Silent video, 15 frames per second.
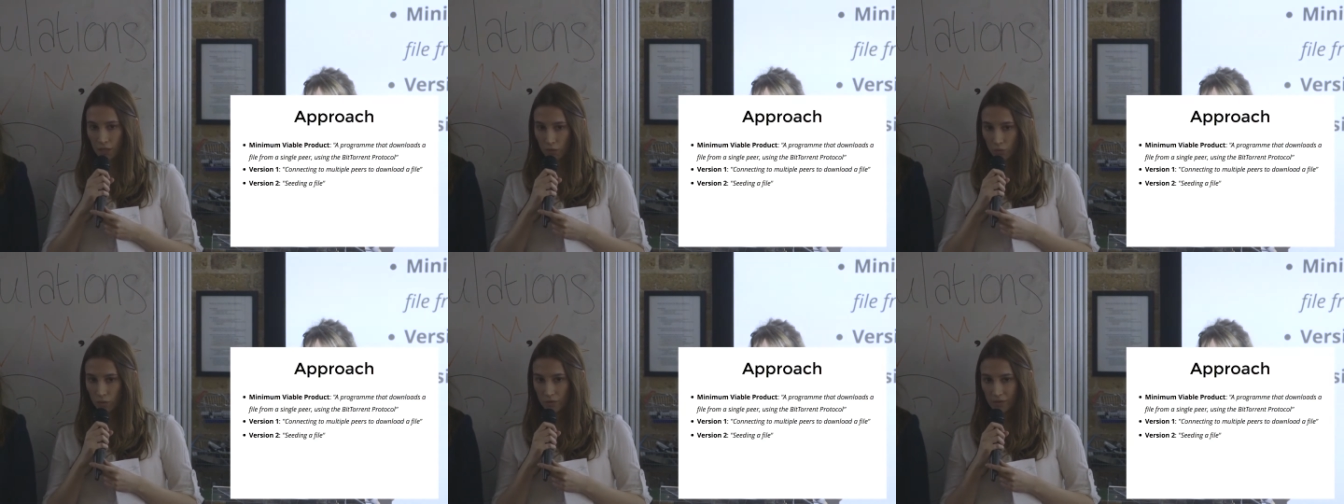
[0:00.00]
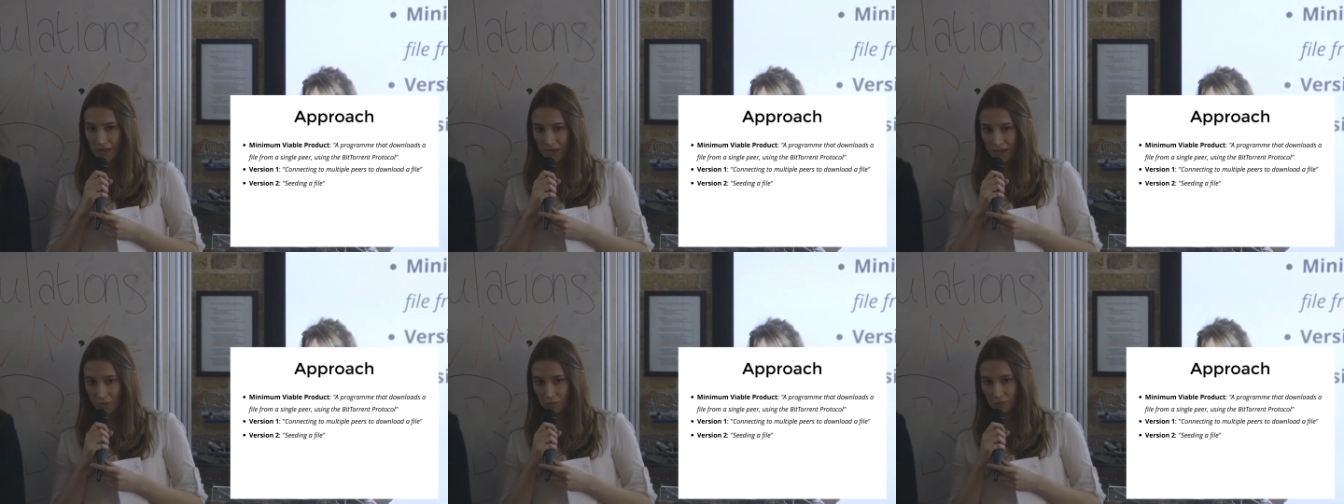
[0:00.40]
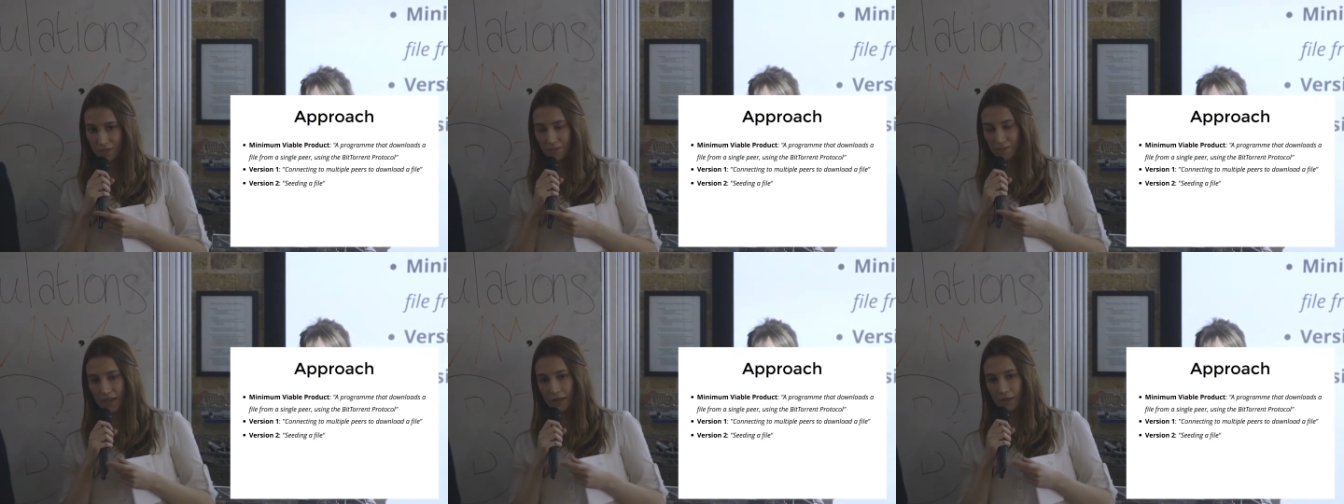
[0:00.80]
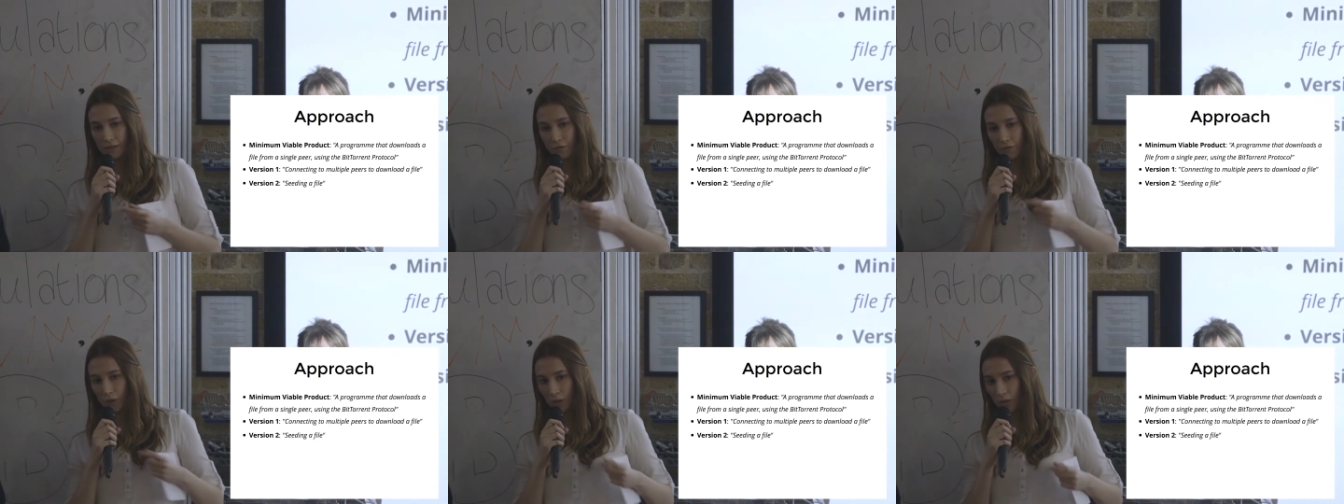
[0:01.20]
We were then able to spend the
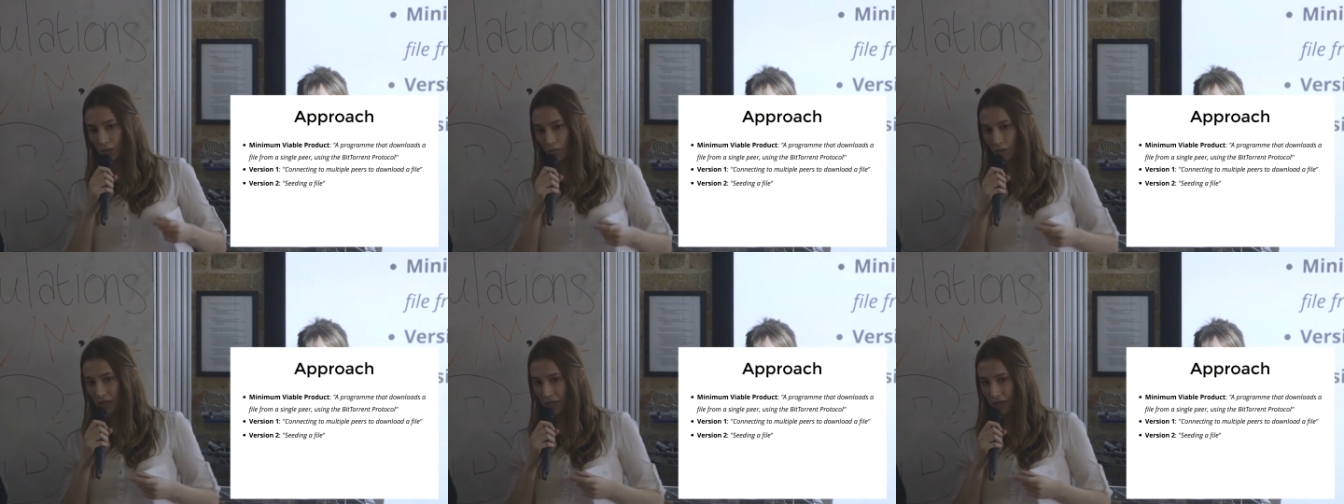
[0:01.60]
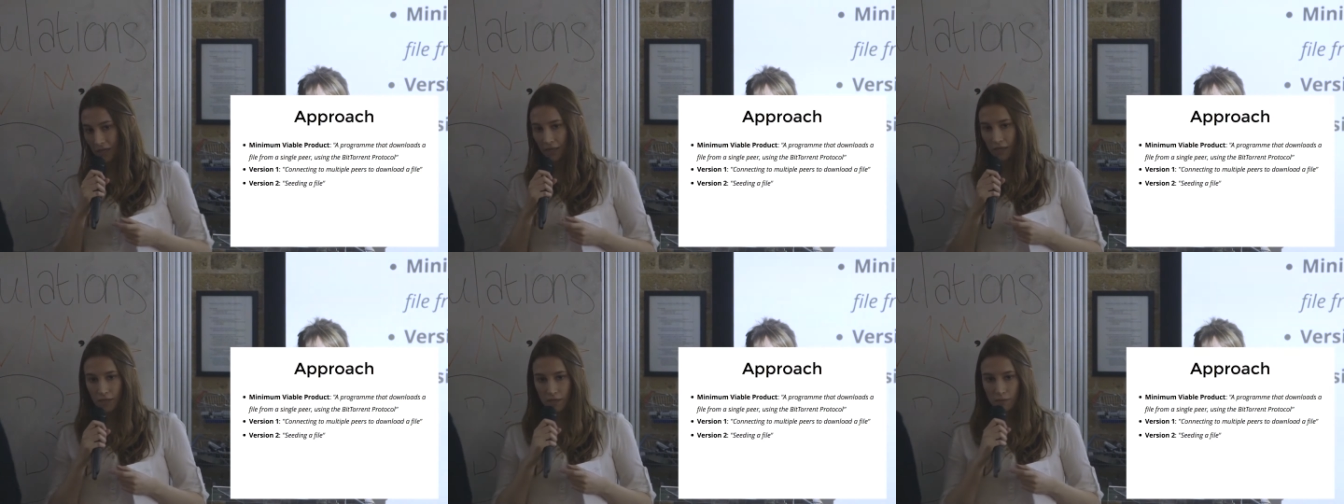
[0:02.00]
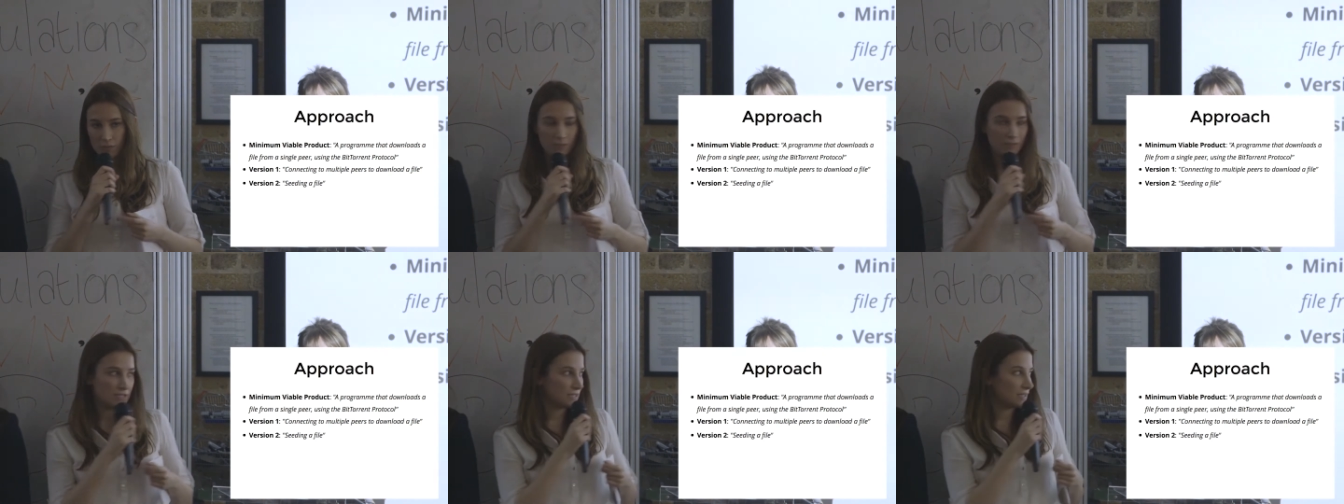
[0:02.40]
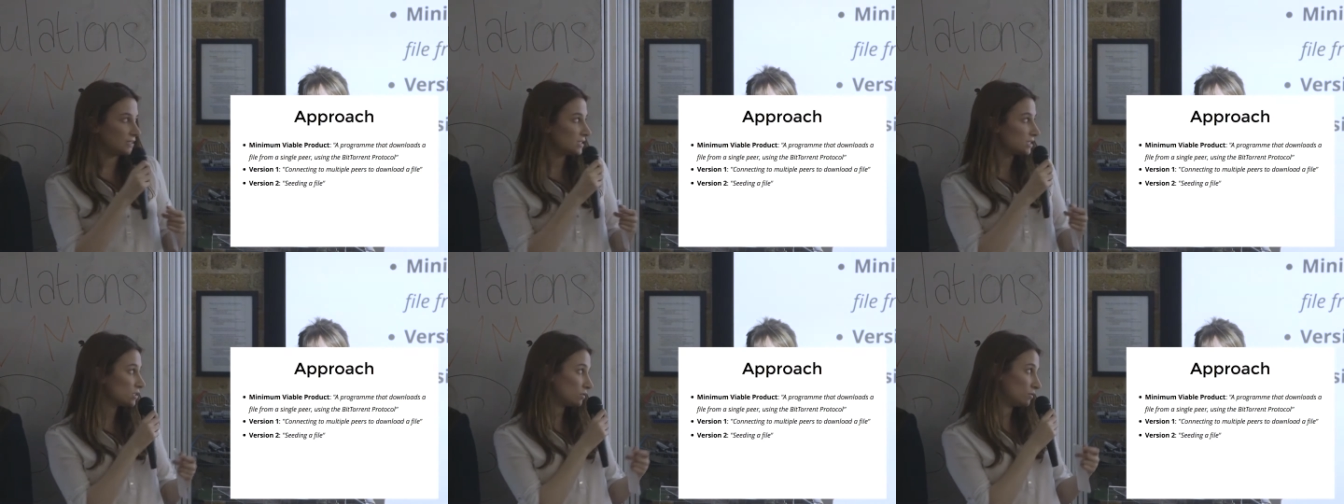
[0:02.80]
following week implementing
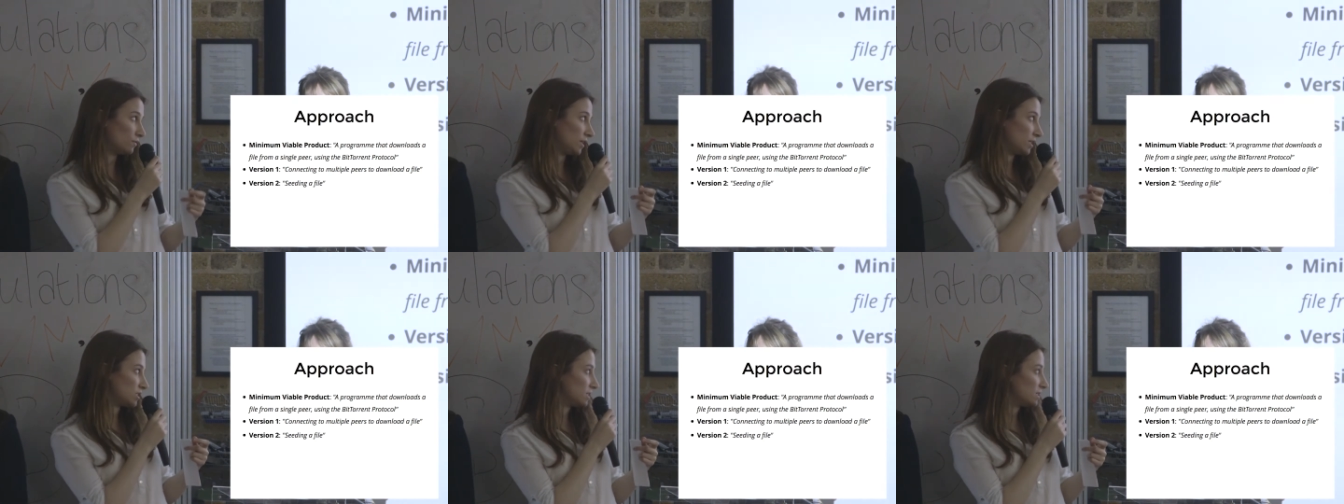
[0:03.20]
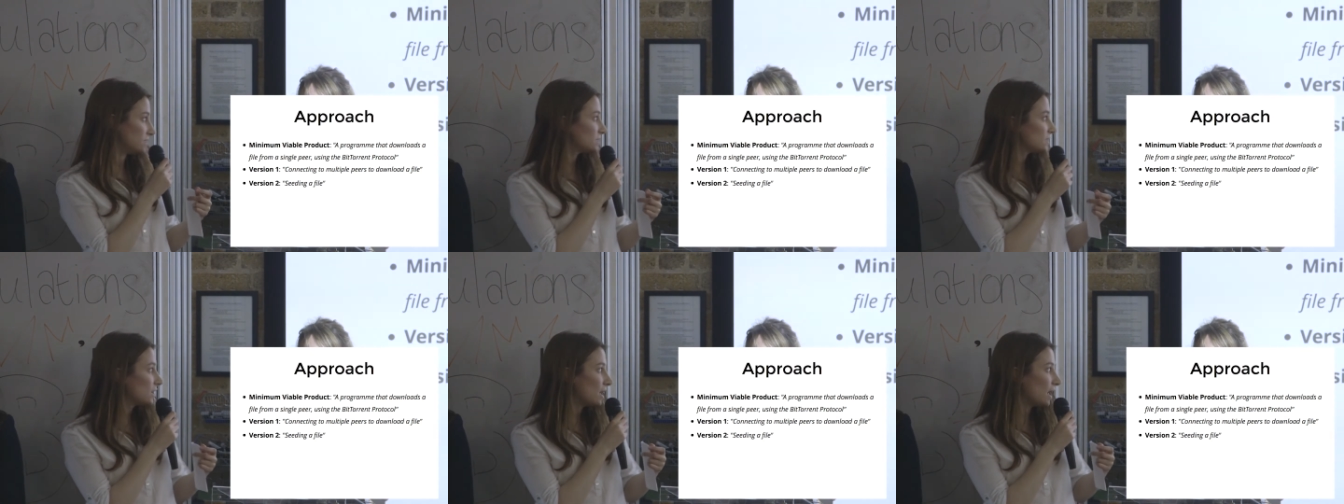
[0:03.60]
additional features